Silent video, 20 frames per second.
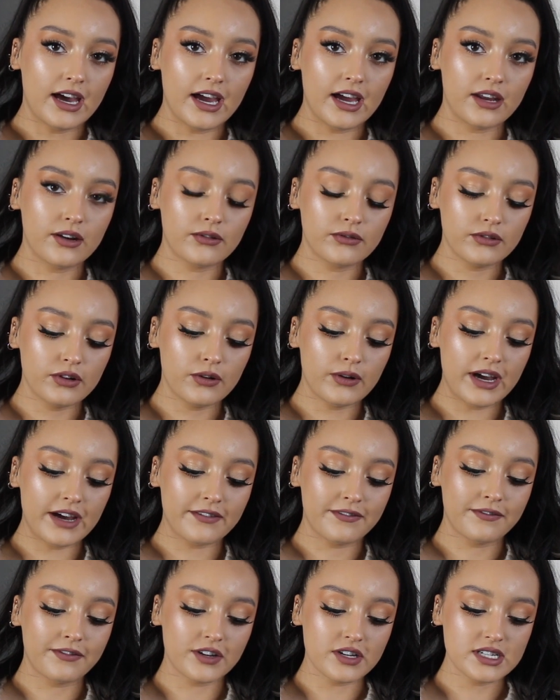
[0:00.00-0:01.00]
I don't know,
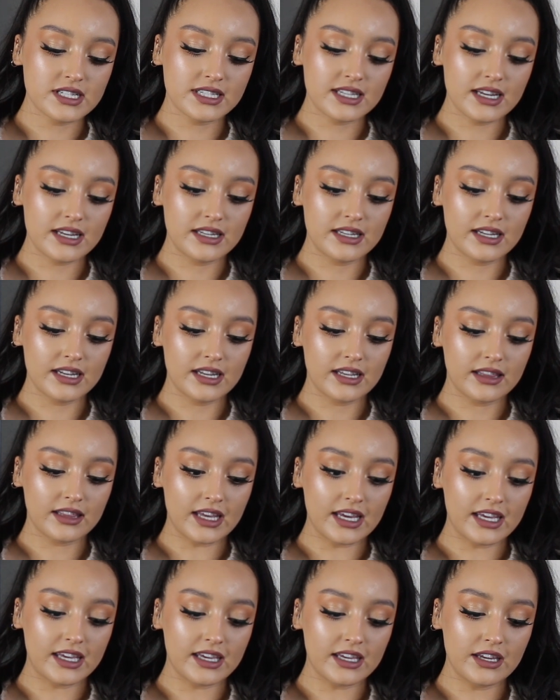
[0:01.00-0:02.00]
at first I didn't
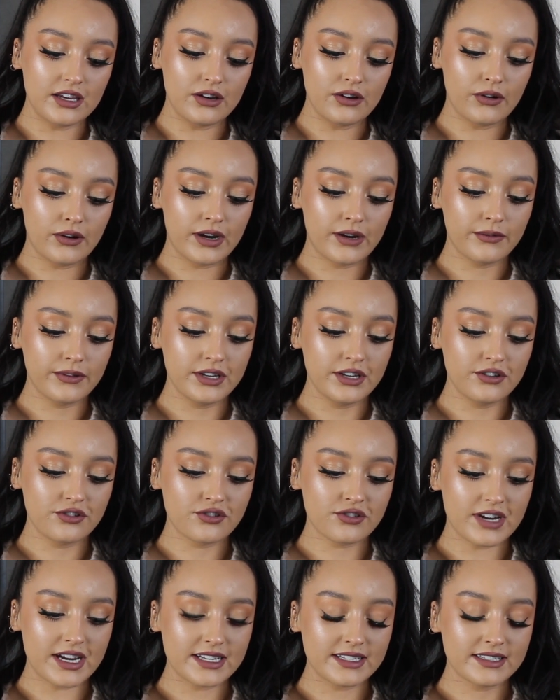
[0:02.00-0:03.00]
like it. You know how when you
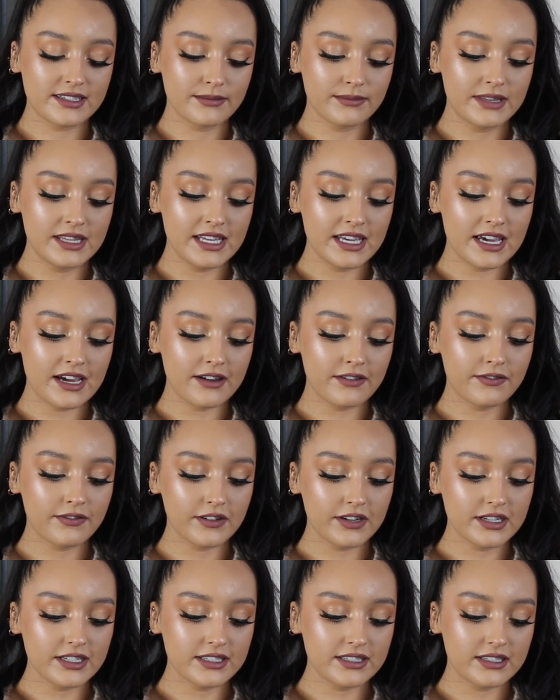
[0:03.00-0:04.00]
try something at
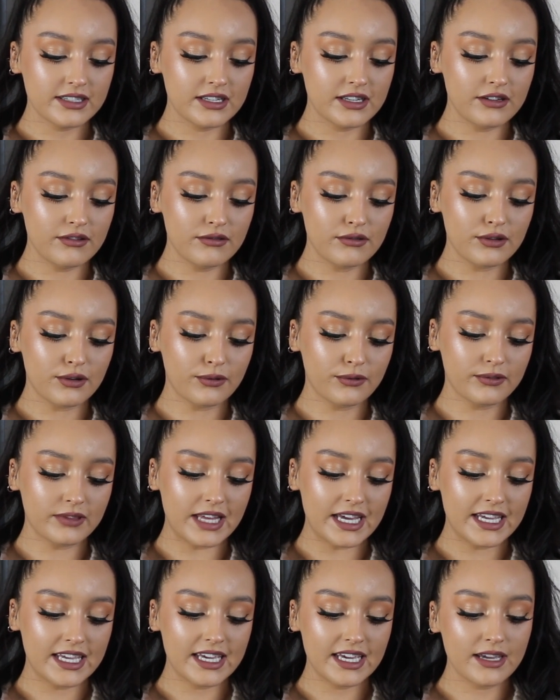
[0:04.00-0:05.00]
first and you don't
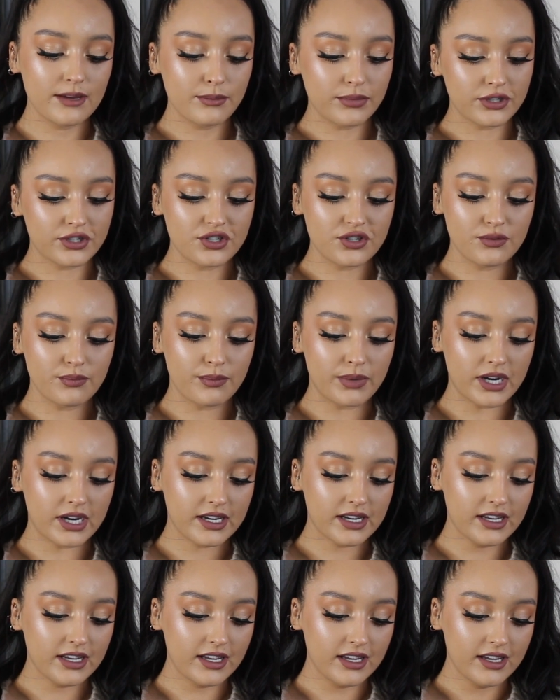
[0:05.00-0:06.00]
like it, but you
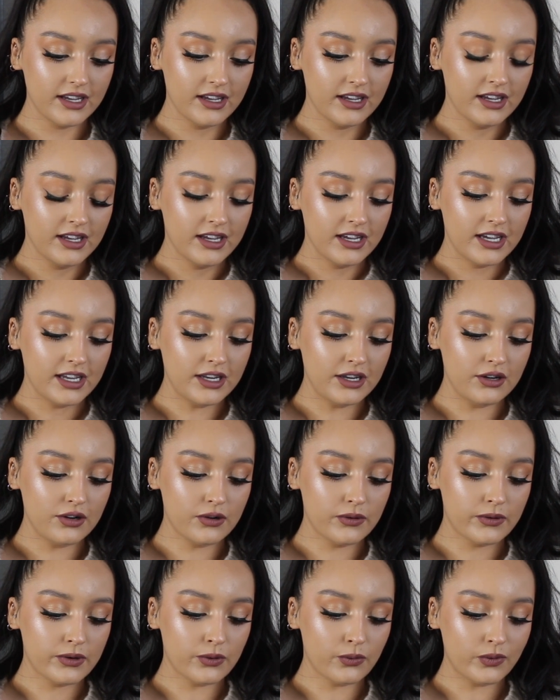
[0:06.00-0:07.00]
bought it and you
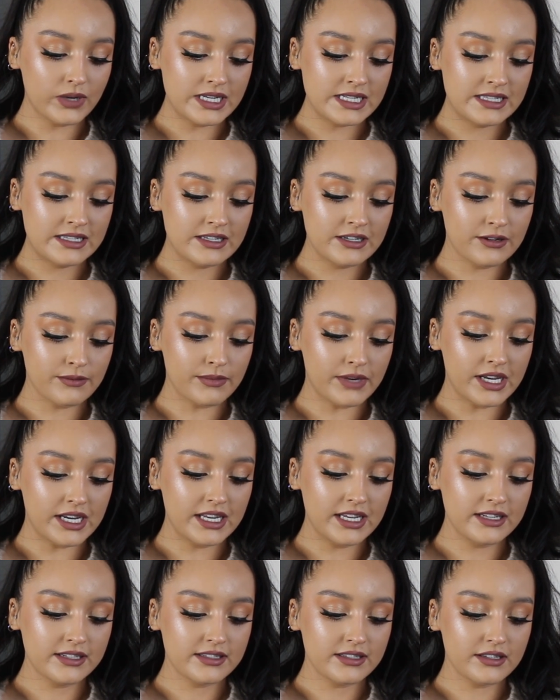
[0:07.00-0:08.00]
don't want to waste your
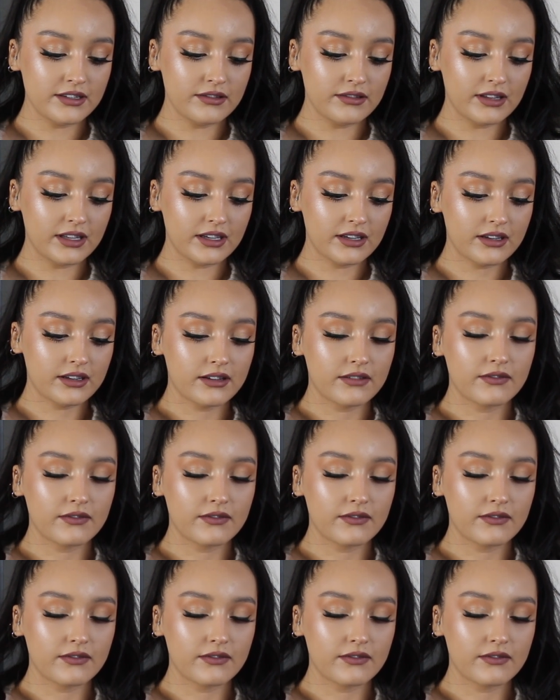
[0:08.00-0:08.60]
money, so you like